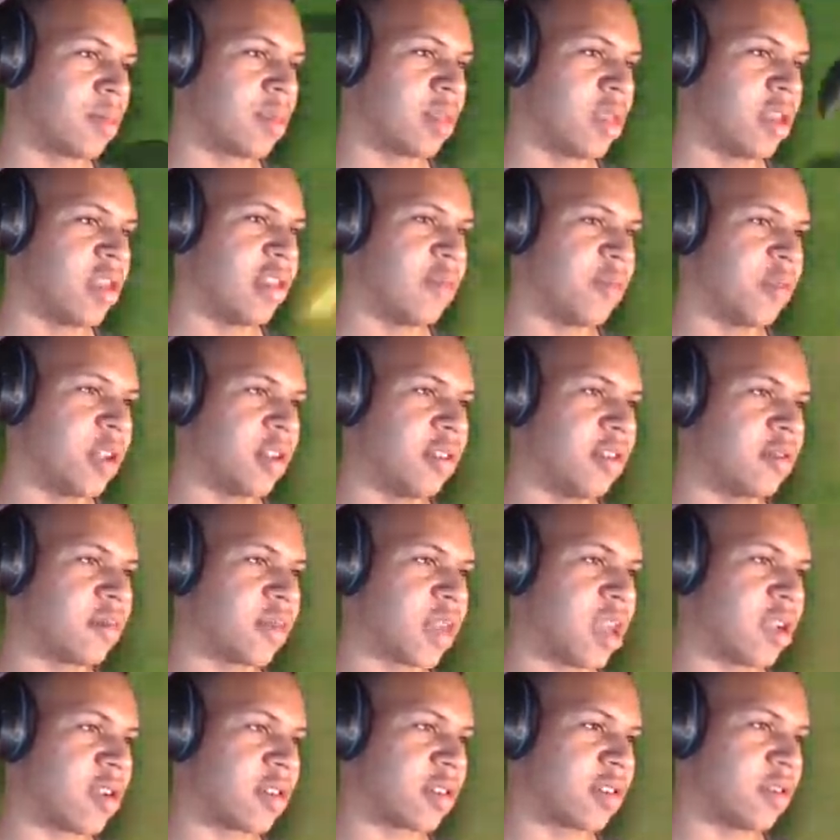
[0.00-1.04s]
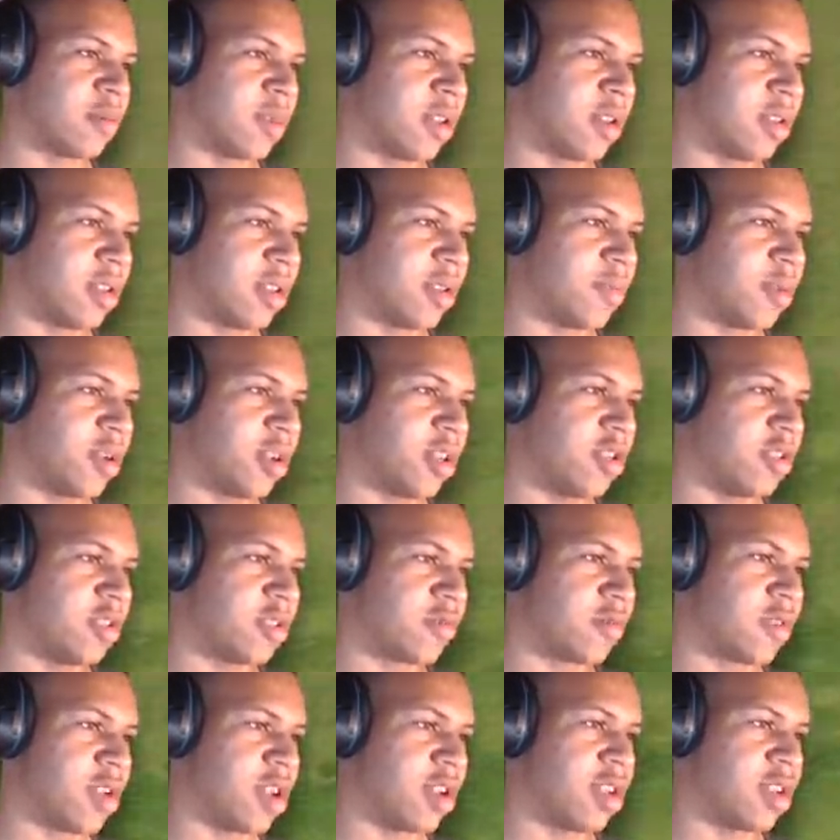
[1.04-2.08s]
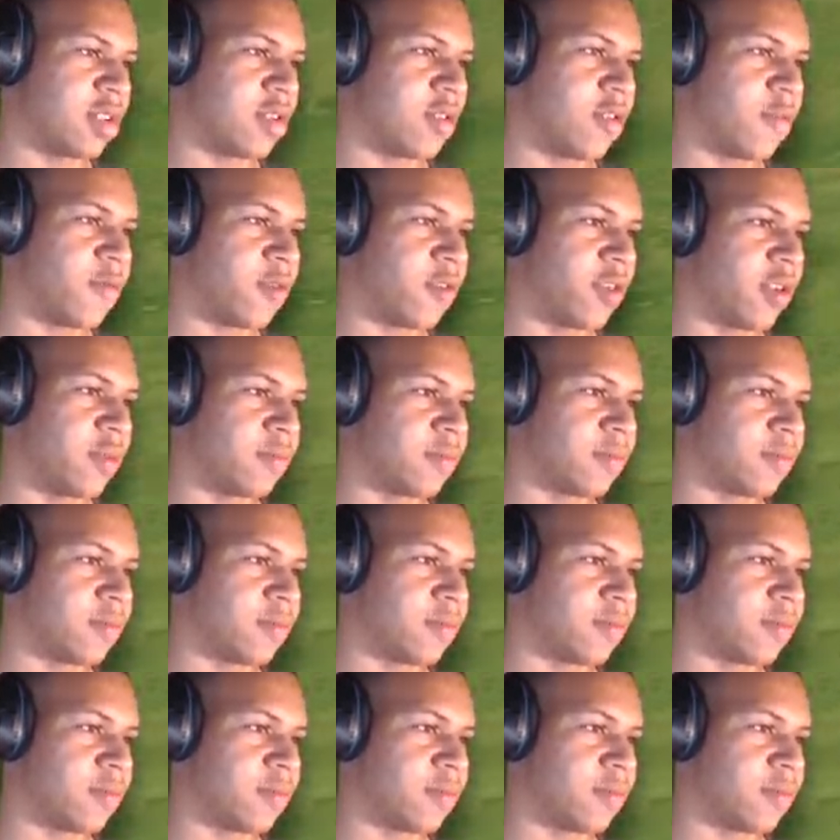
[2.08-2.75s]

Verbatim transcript: He's a pretty dope character, but pretty underrated. Go for it.